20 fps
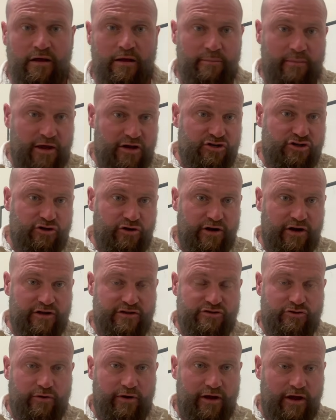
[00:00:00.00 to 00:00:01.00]
make sure
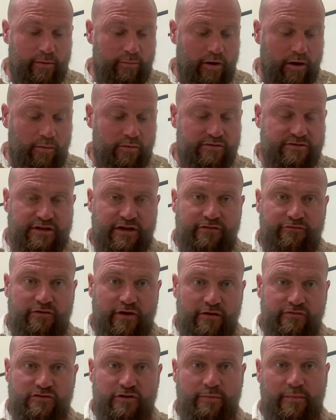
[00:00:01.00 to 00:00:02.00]
there's no air bubbles. If you
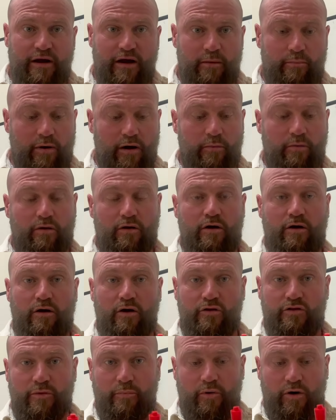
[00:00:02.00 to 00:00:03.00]
have some air bubble
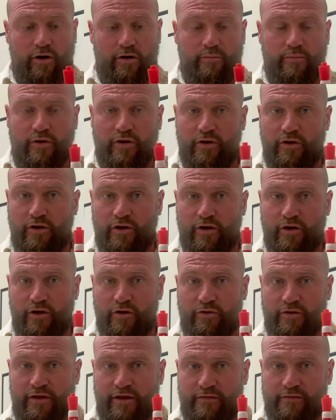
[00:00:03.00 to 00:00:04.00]
on the bottom,
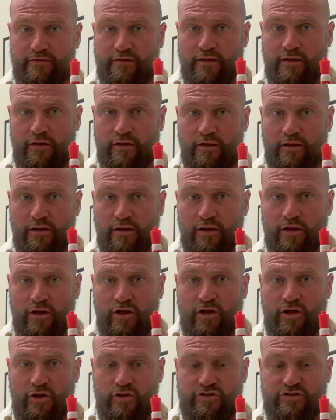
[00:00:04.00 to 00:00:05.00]
you
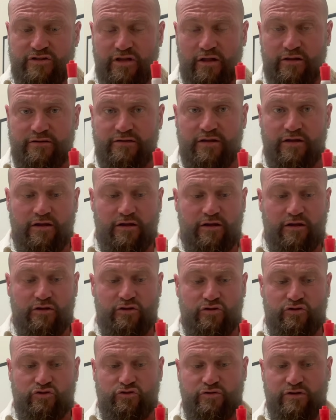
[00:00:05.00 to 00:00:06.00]
can
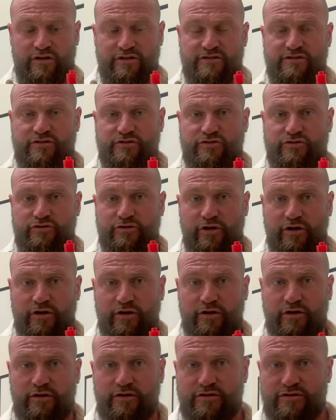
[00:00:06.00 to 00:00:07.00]
do this to
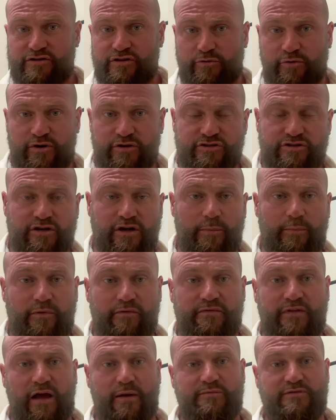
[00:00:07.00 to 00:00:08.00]
the syringe a couple
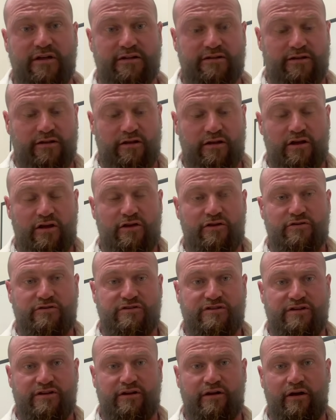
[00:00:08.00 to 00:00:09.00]
of times until you
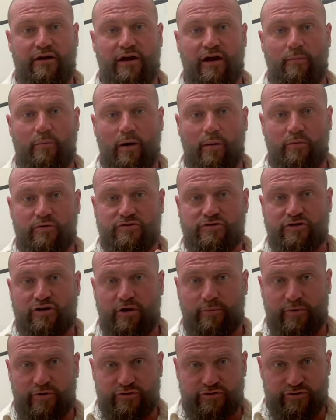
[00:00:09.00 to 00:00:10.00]
see the air bubbles
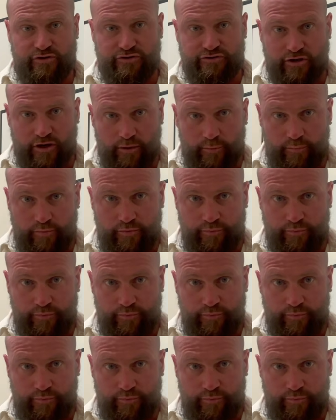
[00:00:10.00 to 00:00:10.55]
coming to the top.